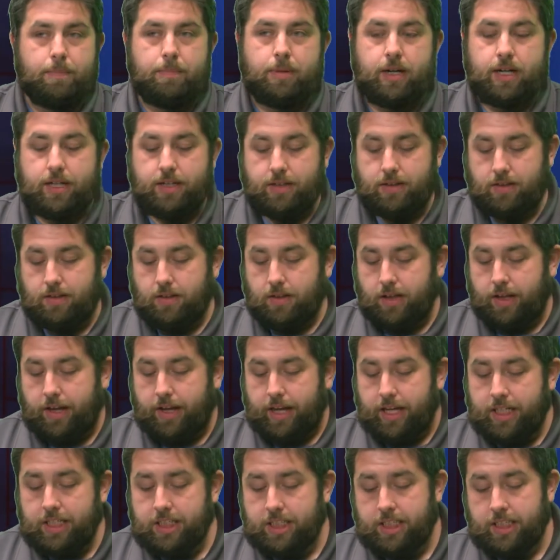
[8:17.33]
But
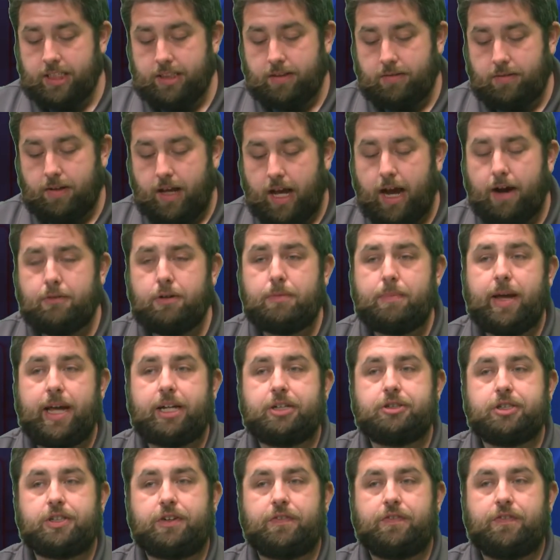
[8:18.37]
how would
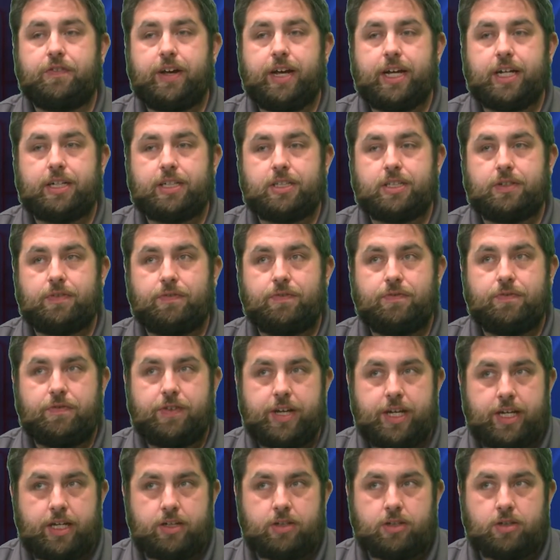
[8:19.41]
Patriots fans
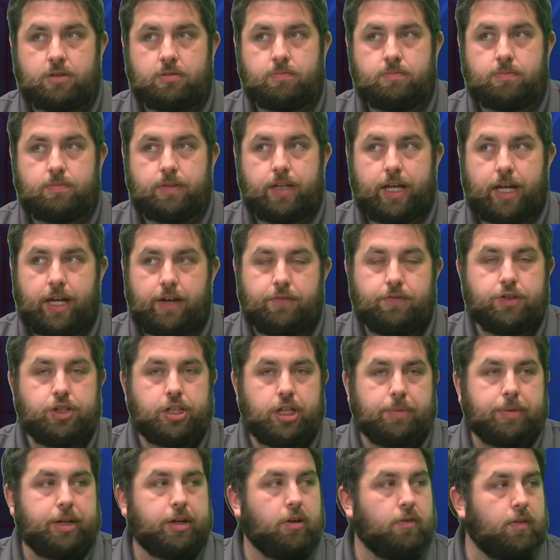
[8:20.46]
feel if
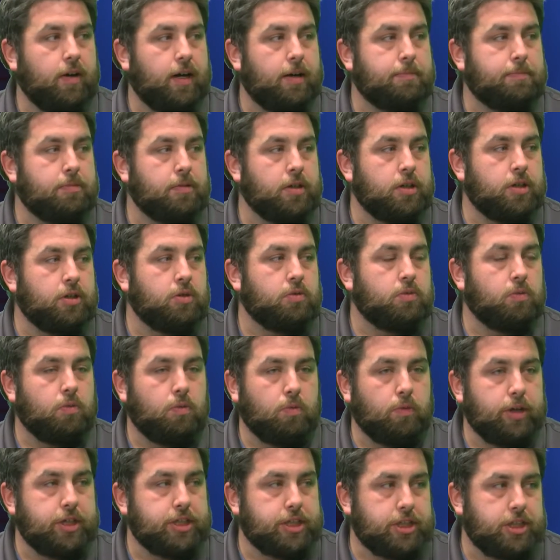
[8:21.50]
Jimmy Garoppolo
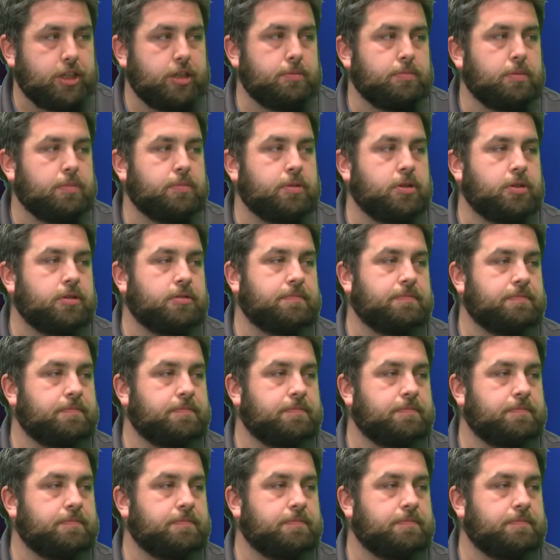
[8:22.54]
wins the Super Bowl?